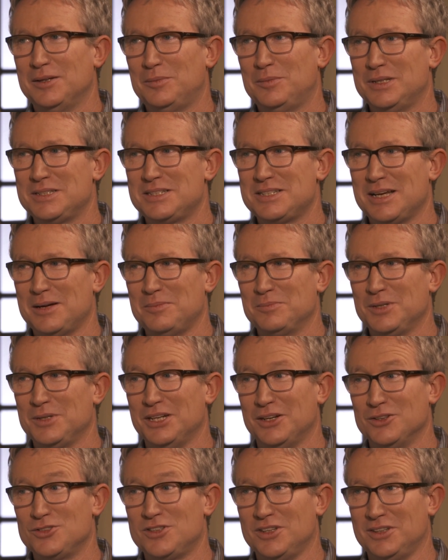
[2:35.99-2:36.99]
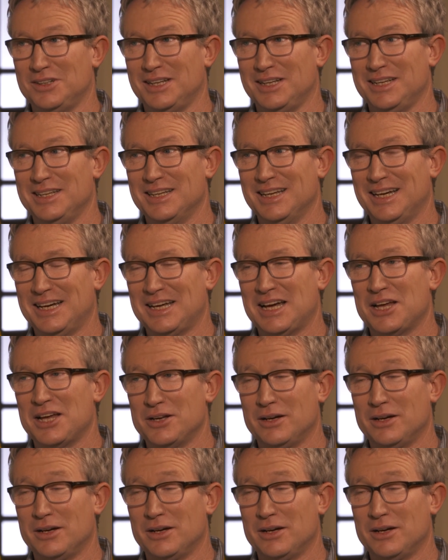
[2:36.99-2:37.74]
but um, you know, certainly, I, I,